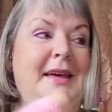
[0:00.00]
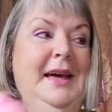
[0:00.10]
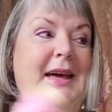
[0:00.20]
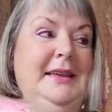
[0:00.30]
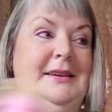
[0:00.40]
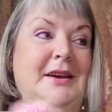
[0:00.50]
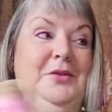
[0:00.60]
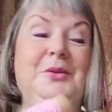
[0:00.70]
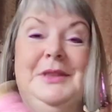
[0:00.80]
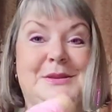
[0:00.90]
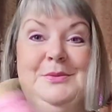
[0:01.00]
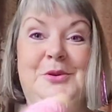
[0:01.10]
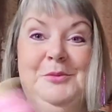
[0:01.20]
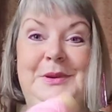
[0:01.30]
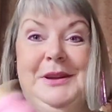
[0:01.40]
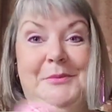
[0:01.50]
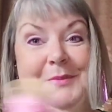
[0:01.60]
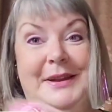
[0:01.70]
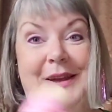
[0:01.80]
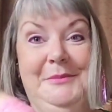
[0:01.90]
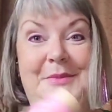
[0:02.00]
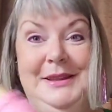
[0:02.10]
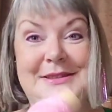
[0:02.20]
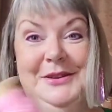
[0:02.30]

and I thought this would all be done by now, but it's